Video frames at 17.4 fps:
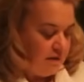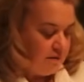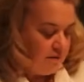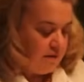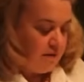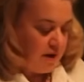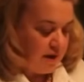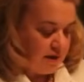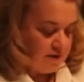
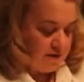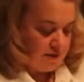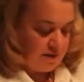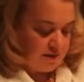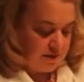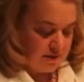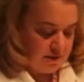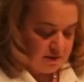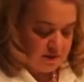
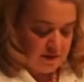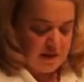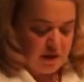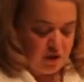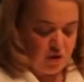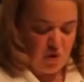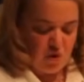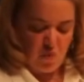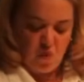nice and
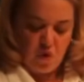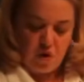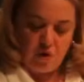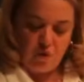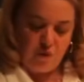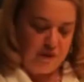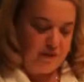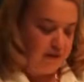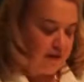that you can
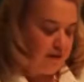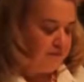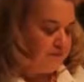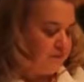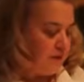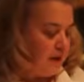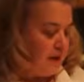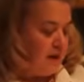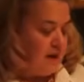work with
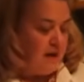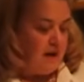it.